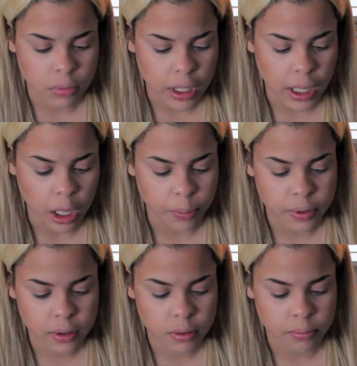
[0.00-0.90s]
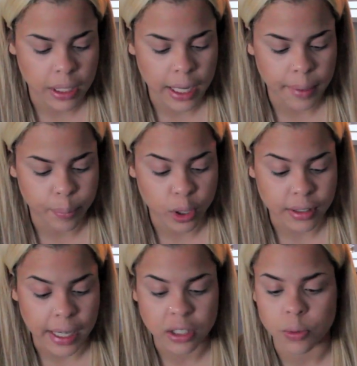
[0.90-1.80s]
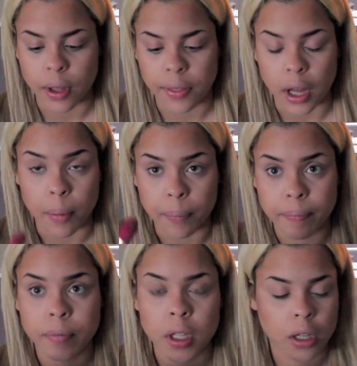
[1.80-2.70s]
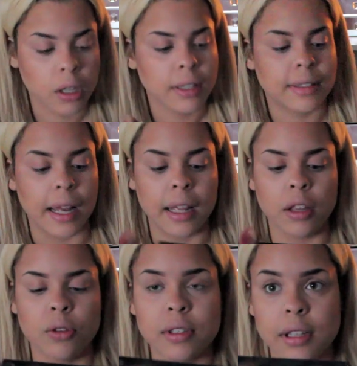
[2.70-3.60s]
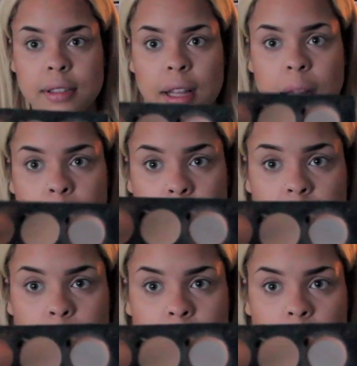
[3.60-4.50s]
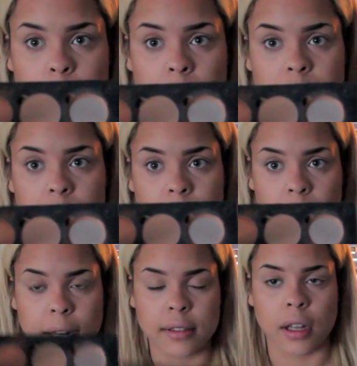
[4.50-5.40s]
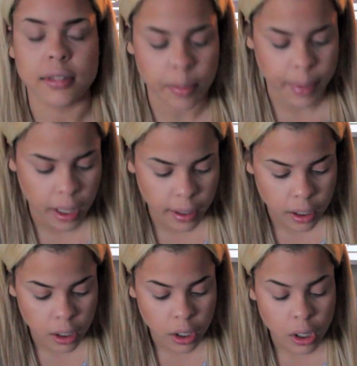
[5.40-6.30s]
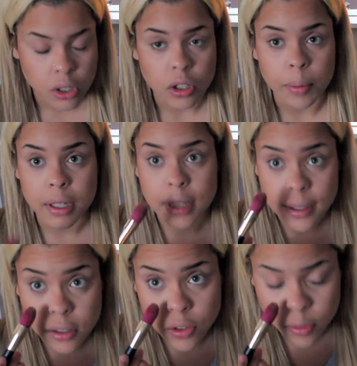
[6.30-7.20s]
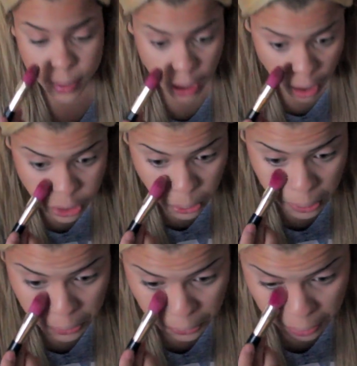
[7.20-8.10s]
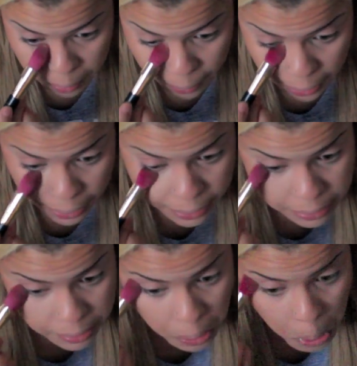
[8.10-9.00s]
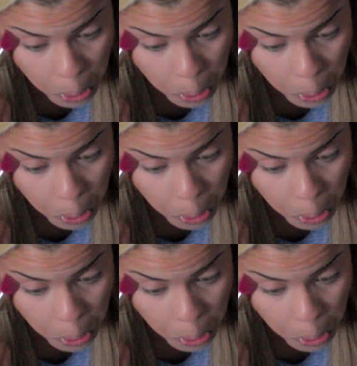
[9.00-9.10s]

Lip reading: It helps me get precise with using the banana powder in the Anastasia palette. So I'm going to take this over my contour underneath my eyes.